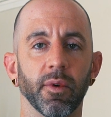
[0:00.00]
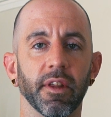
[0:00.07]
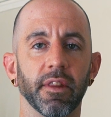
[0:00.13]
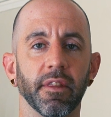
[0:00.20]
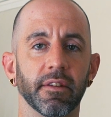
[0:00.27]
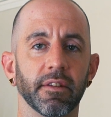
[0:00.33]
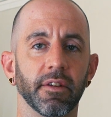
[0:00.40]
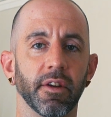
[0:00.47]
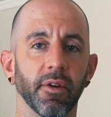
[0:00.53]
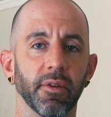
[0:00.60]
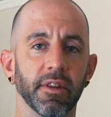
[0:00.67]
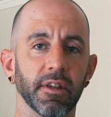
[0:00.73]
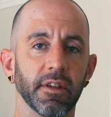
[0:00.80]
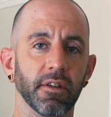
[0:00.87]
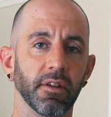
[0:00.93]
with,
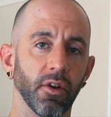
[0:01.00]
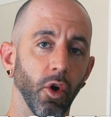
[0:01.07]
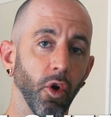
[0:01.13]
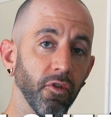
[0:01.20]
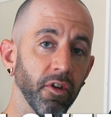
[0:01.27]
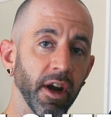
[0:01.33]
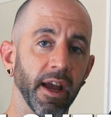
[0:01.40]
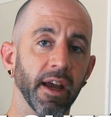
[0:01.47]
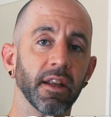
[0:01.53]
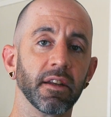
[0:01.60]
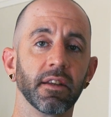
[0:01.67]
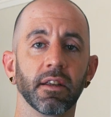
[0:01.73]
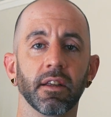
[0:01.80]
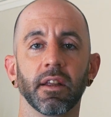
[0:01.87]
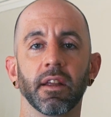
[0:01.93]
the
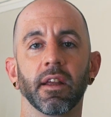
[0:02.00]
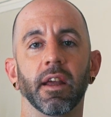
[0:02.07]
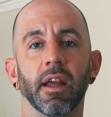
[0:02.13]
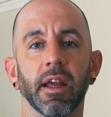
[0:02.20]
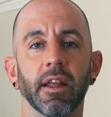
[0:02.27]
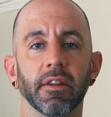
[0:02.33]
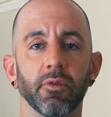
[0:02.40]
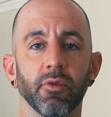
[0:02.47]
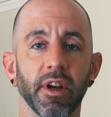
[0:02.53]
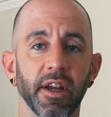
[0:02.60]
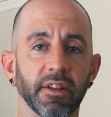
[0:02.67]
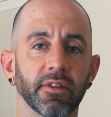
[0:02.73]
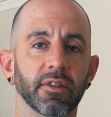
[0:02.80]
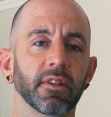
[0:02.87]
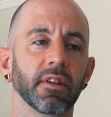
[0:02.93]
overhead and the
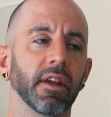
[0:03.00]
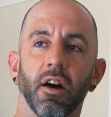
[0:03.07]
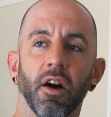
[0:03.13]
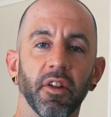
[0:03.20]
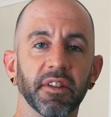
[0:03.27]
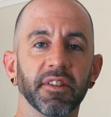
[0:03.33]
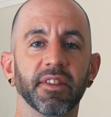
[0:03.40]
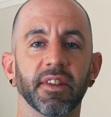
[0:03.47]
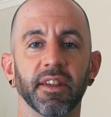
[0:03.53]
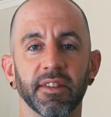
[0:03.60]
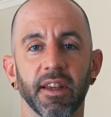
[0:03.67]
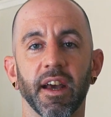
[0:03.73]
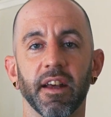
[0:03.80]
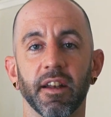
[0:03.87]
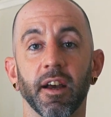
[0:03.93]
risk. All these things
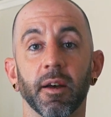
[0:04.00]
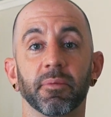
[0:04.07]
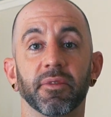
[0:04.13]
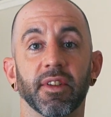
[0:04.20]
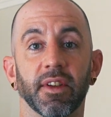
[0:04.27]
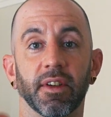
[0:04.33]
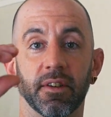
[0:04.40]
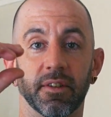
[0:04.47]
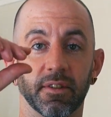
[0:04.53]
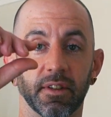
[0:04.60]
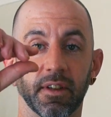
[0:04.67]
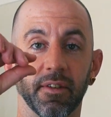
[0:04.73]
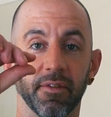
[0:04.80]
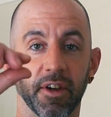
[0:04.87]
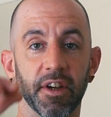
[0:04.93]
add up to
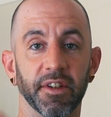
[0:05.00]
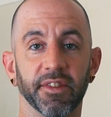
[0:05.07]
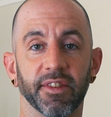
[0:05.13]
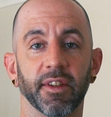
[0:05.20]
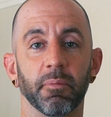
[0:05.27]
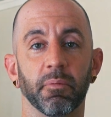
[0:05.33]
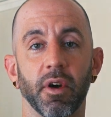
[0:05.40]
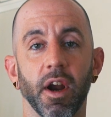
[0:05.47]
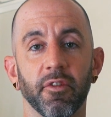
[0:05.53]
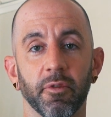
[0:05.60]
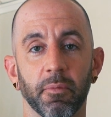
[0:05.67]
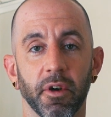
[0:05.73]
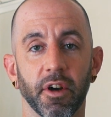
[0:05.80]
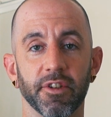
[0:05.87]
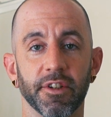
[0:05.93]
a very slim
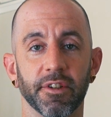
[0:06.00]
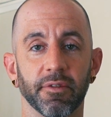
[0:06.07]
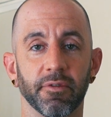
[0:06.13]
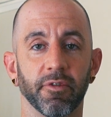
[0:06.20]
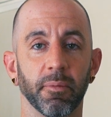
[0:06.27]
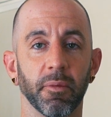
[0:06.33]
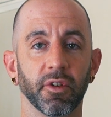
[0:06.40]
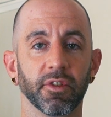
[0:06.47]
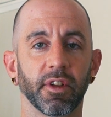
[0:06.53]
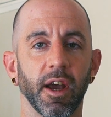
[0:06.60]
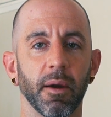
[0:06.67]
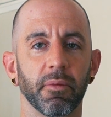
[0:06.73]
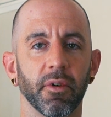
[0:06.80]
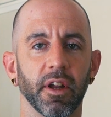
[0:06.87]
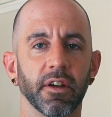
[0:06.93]
profit margin for most
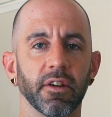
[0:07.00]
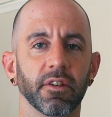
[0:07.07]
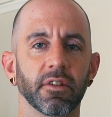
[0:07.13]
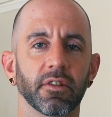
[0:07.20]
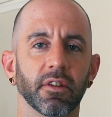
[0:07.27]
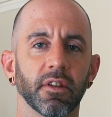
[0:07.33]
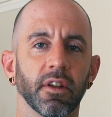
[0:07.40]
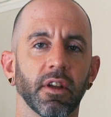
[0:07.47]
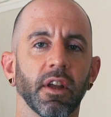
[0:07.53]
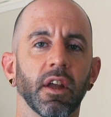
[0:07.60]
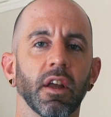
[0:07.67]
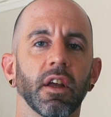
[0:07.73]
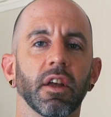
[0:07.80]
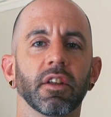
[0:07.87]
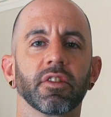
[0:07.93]
operators.
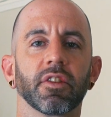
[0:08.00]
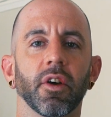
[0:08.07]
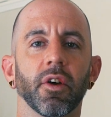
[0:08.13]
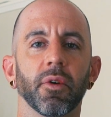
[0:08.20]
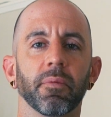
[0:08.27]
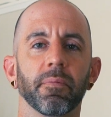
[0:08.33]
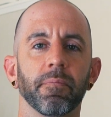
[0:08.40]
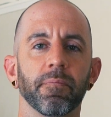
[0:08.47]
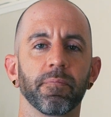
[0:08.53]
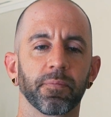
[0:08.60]
So